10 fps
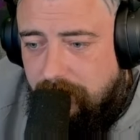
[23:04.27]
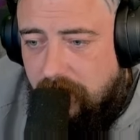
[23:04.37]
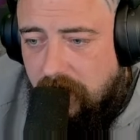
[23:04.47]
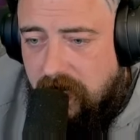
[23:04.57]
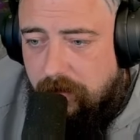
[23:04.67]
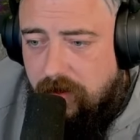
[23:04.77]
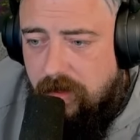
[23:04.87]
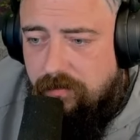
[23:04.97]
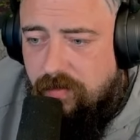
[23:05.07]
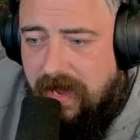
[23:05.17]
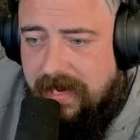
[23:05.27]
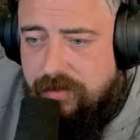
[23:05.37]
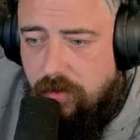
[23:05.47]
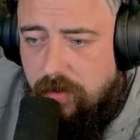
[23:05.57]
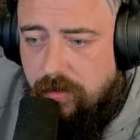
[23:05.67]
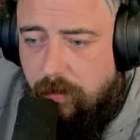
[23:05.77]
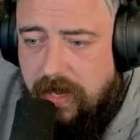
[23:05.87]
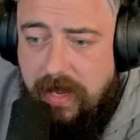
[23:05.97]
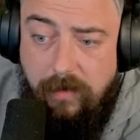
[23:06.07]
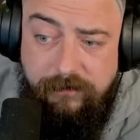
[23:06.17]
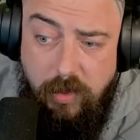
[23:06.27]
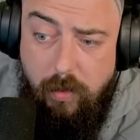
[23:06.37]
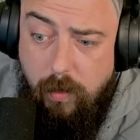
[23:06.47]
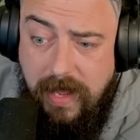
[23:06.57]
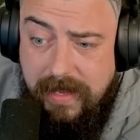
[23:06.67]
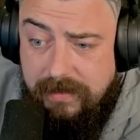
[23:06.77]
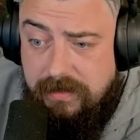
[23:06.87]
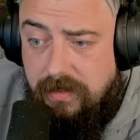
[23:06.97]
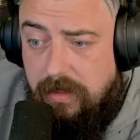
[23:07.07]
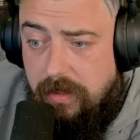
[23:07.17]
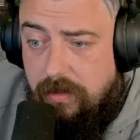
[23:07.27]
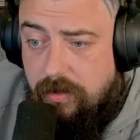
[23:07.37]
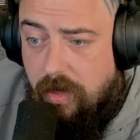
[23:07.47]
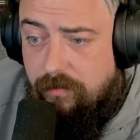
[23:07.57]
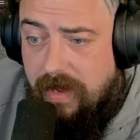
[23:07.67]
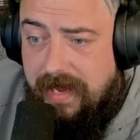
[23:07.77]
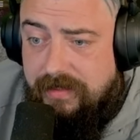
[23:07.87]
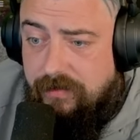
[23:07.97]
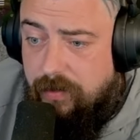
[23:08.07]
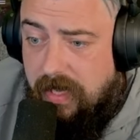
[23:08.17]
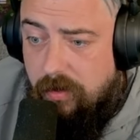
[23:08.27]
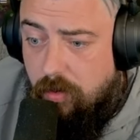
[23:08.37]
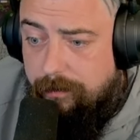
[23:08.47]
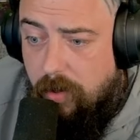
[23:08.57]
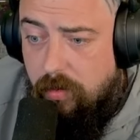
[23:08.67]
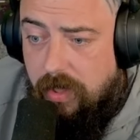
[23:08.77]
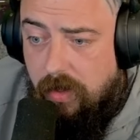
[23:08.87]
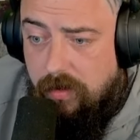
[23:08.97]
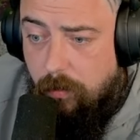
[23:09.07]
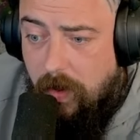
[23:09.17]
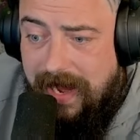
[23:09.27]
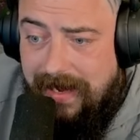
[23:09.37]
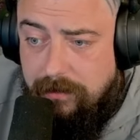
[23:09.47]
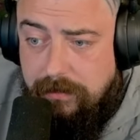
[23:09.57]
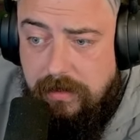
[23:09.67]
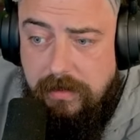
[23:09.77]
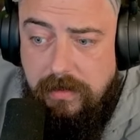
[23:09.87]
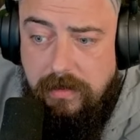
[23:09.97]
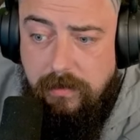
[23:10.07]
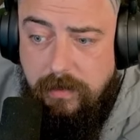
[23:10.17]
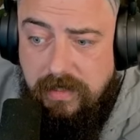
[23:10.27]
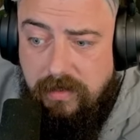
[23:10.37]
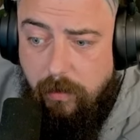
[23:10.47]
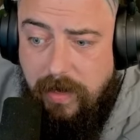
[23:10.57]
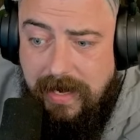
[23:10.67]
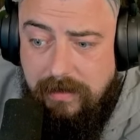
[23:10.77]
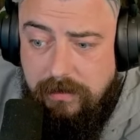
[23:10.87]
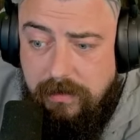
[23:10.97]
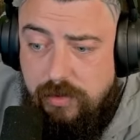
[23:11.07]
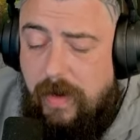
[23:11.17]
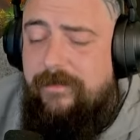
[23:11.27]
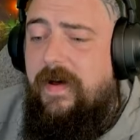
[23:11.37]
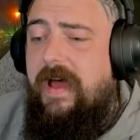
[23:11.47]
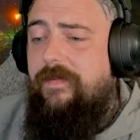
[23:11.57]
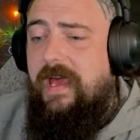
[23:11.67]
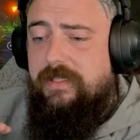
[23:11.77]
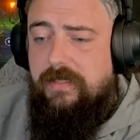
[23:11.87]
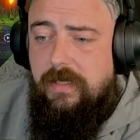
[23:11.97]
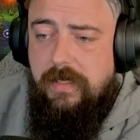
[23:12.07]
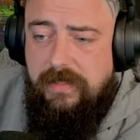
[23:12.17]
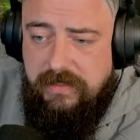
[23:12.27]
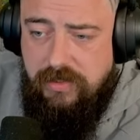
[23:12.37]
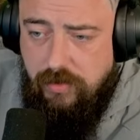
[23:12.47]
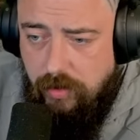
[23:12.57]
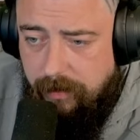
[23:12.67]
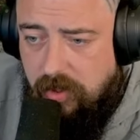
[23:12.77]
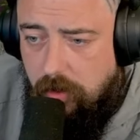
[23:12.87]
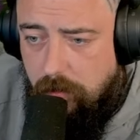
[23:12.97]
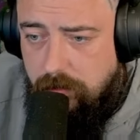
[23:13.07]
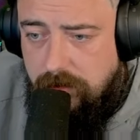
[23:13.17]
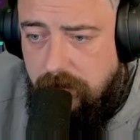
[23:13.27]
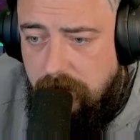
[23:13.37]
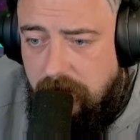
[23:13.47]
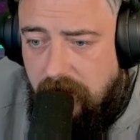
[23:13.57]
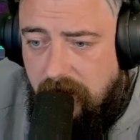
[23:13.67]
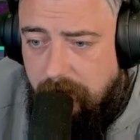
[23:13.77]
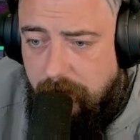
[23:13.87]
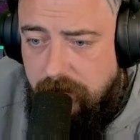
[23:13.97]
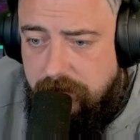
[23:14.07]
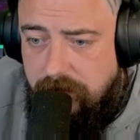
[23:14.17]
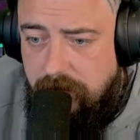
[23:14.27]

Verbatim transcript: Okay, we've got the rice all the way. A few ways. Got rice. If we get a good multi on the wild, we need the wild. 25x. This is going to be huge. How much?